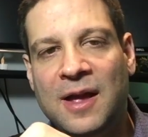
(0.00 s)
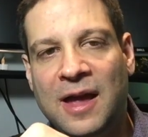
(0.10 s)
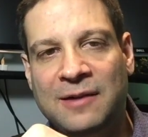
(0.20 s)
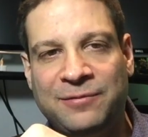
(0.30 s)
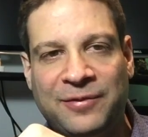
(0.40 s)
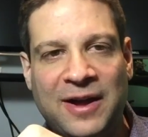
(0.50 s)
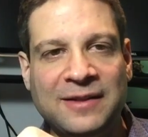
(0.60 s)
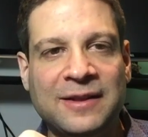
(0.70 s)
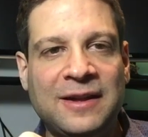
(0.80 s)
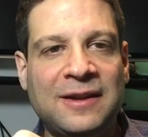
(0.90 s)
And
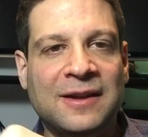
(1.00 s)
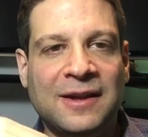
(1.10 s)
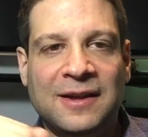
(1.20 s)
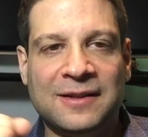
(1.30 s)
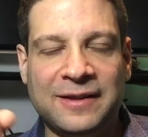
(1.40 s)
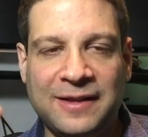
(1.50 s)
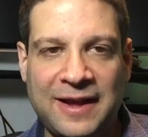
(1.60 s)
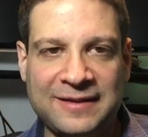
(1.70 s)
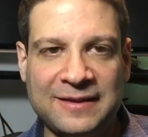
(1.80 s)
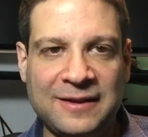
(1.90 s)
finally, the
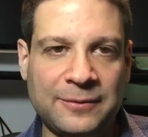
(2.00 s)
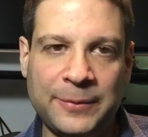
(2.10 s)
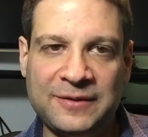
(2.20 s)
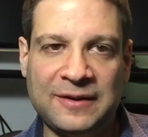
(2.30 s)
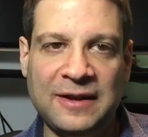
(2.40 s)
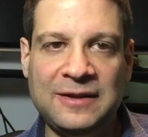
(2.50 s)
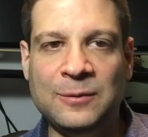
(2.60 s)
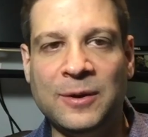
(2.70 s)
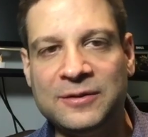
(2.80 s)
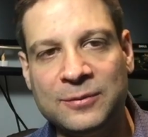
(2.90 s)
last legal mistake
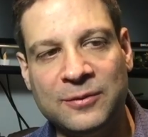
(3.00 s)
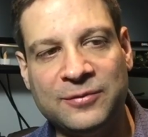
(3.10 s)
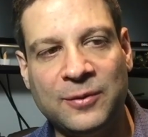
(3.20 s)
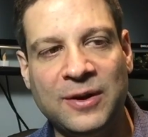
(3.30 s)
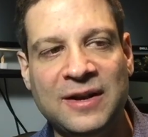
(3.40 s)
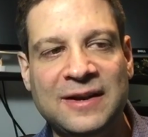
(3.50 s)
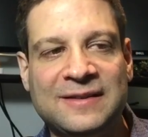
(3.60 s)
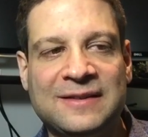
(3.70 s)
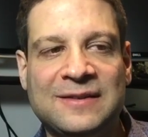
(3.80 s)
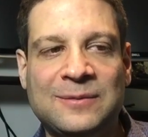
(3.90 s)
you want to avoid
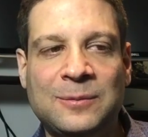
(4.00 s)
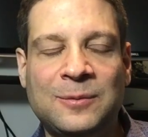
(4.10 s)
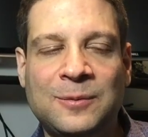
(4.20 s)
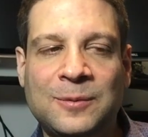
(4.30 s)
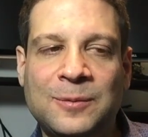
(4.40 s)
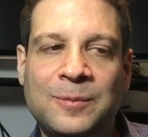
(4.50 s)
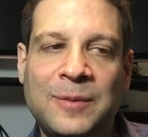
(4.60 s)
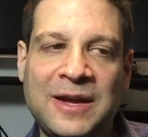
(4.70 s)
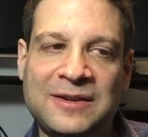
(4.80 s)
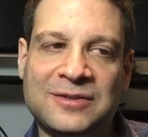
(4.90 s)
is to
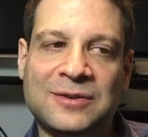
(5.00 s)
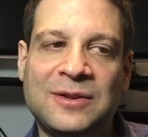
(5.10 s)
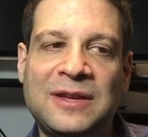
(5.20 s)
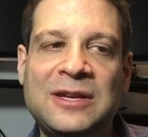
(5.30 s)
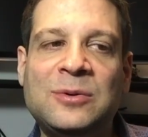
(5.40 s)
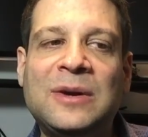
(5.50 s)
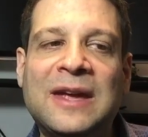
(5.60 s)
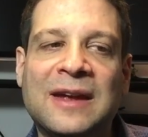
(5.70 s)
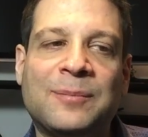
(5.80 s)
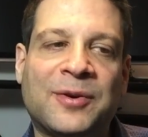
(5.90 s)
make sure that you
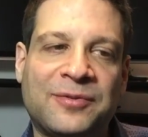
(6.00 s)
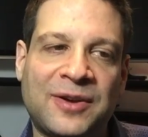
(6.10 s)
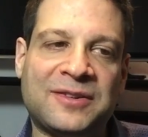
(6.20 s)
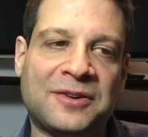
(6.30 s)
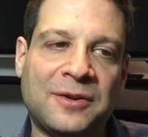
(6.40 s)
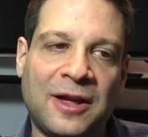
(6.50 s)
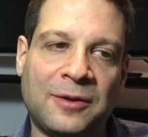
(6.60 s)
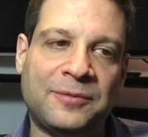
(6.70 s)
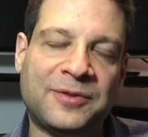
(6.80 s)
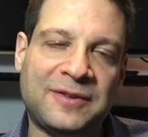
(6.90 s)
get professional
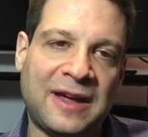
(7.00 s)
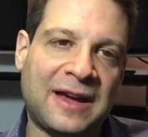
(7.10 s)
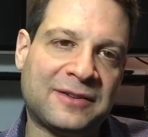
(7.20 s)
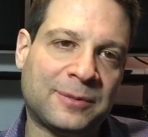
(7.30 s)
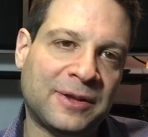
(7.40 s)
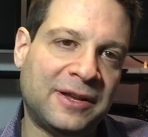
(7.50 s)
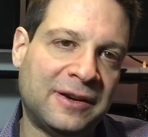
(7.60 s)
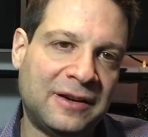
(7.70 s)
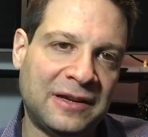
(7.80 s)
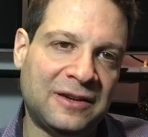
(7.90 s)
help for
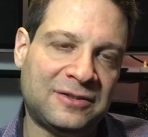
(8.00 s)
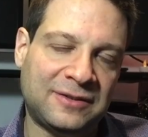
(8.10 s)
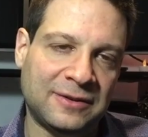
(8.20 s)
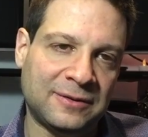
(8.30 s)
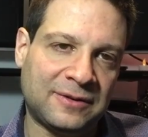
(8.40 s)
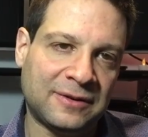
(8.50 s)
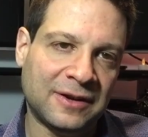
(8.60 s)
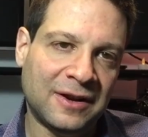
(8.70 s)
tax-related issues.